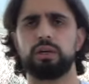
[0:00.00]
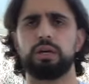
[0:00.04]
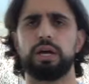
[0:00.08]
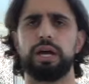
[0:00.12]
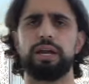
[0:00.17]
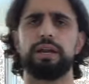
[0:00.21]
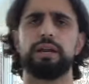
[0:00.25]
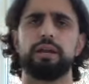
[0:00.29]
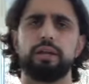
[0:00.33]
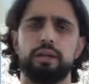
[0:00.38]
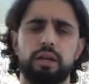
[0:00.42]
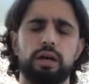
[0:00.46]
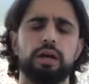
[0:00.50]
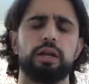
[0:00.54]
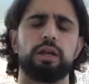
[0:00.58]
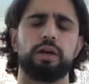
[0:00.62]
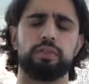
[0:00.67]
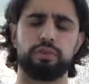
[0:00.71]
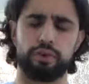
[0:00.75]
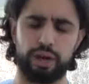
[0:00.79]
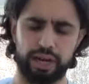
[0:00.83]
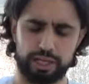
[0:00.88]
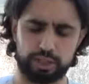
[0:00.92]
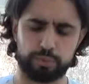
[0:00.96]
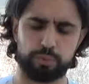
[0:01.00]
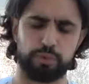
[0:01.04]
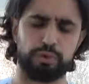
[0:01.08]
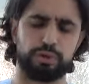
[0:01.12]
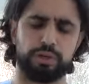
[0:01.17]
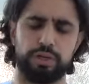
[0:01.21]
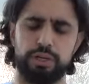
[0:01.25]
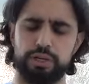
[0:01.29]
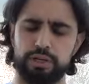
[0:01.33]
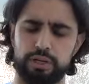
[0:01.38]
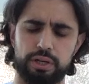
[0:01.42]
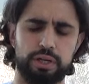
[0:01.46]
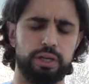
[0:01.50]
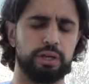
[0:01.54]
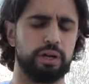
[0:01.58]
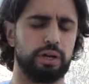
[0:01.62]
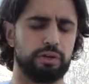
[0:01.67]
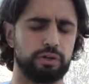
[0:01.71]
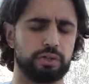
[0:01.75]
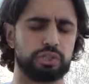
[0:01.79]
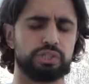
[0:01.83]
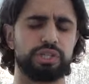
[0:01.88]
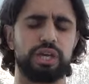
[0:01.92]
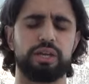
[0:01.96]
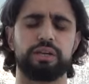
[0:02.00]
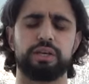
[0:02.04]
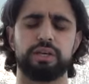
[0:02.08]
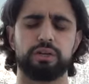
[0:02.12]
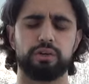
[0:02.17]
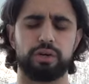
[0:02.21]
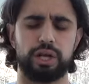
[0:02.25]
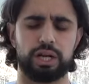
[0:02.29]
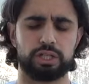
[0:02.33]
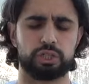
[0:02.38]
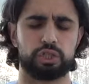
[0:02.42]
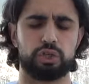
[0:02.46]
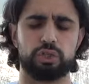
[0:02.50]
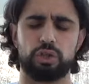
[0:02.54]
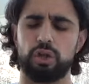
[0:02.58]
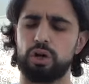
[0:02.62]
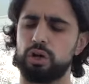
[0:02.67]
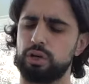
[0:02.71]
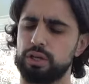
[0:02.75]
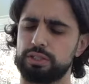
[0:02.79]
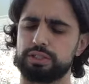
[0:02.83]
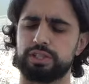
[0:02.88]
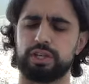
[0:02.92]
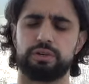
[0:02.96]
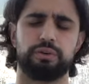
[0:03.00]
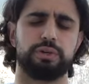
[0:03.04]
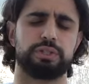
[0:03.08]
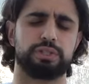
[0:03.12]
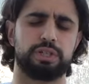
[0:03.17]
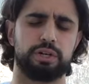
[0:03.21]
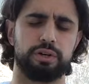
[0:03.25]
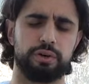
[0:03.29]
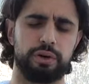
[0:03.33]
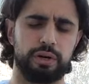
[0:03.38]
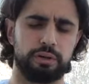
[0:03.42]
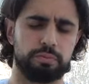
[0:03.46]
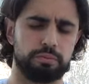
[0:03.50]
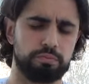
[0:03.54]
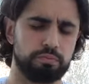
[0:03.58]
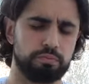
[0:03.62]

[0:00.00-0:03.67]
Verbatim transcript: and an, another expert in, in understanding international law, etc., etc.